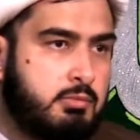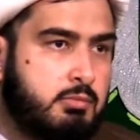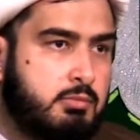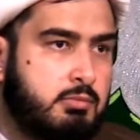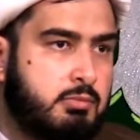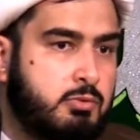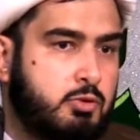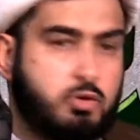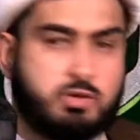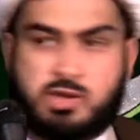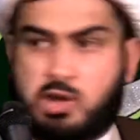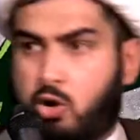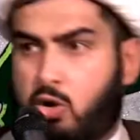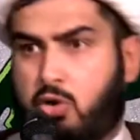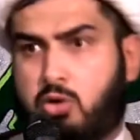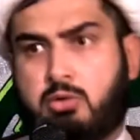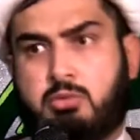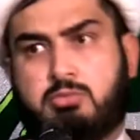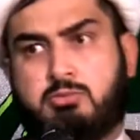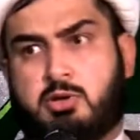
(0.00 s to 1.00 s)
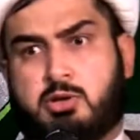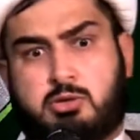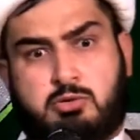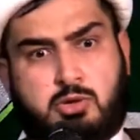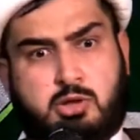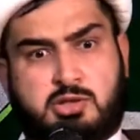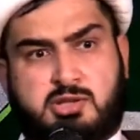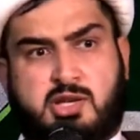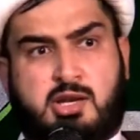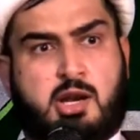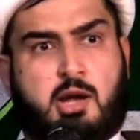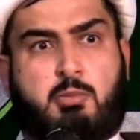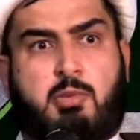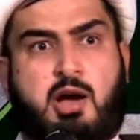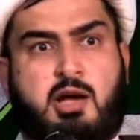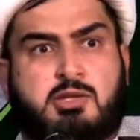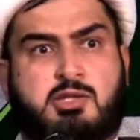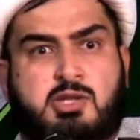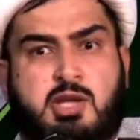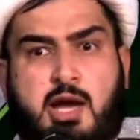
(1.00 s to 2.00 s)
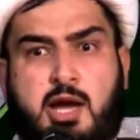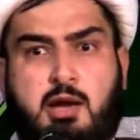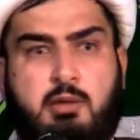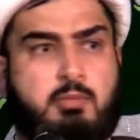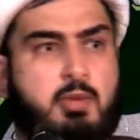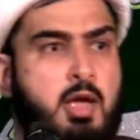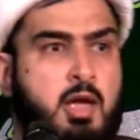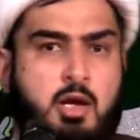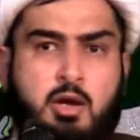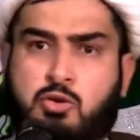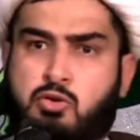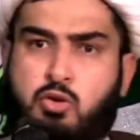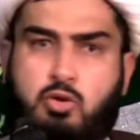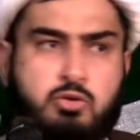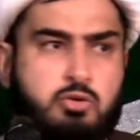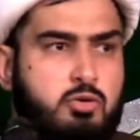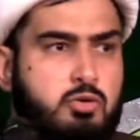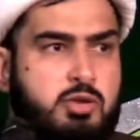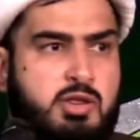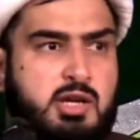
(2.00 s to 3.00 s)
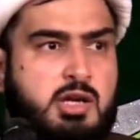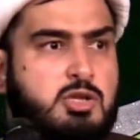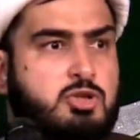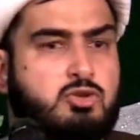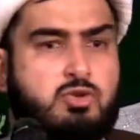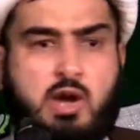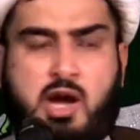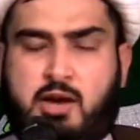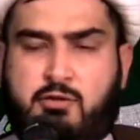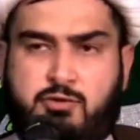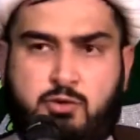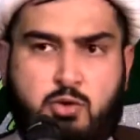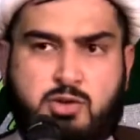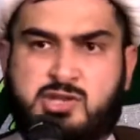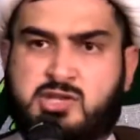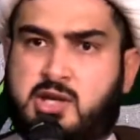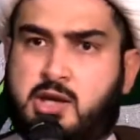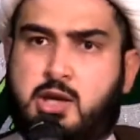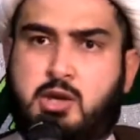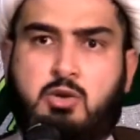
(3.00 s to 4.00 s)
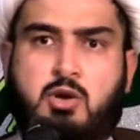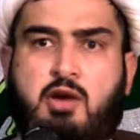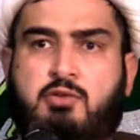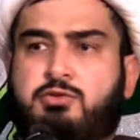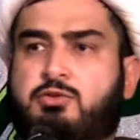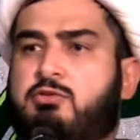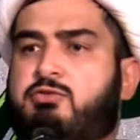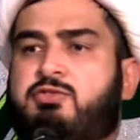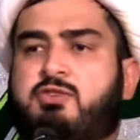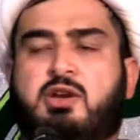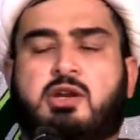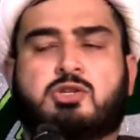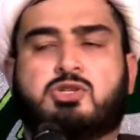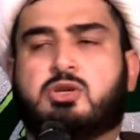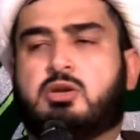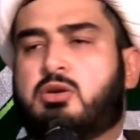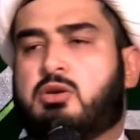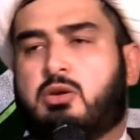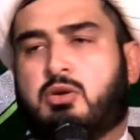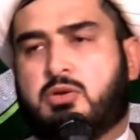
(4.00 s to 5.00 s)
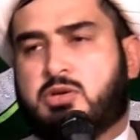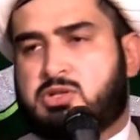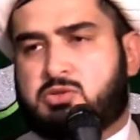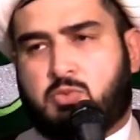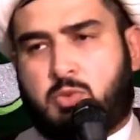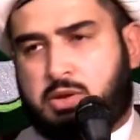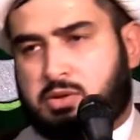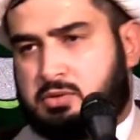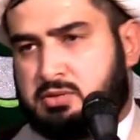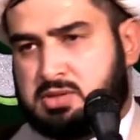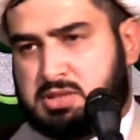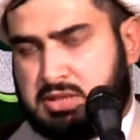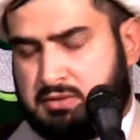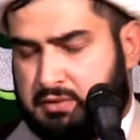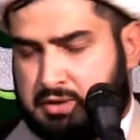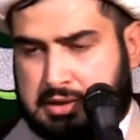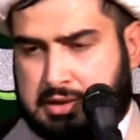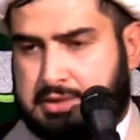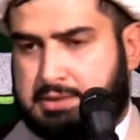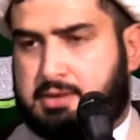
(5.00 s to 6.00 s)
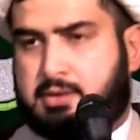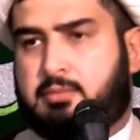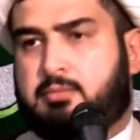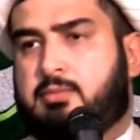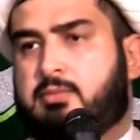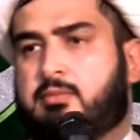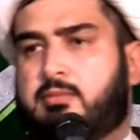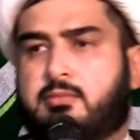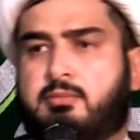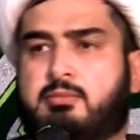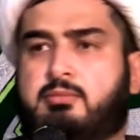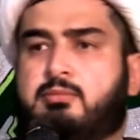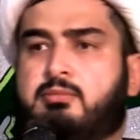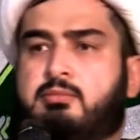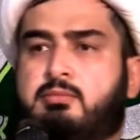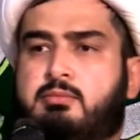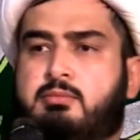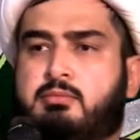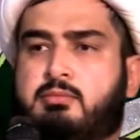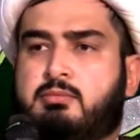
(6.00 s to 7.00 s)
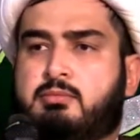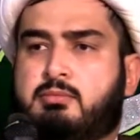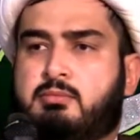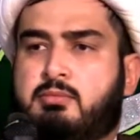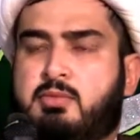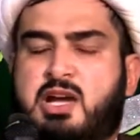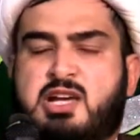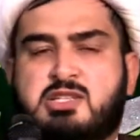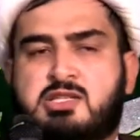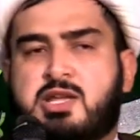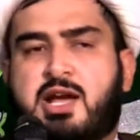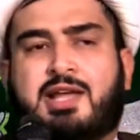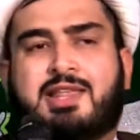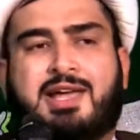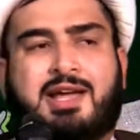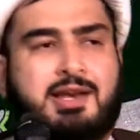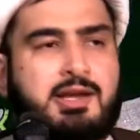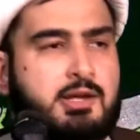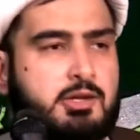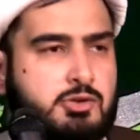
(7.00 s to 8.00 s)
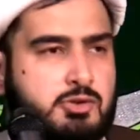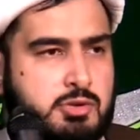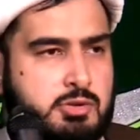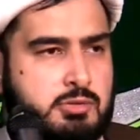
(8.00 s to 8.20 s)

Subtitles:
They say, oh, it's a namaz time. Don't do this. If you're sitting, you have to finish it. No, it's 1 to 7. Let them. It's not that age.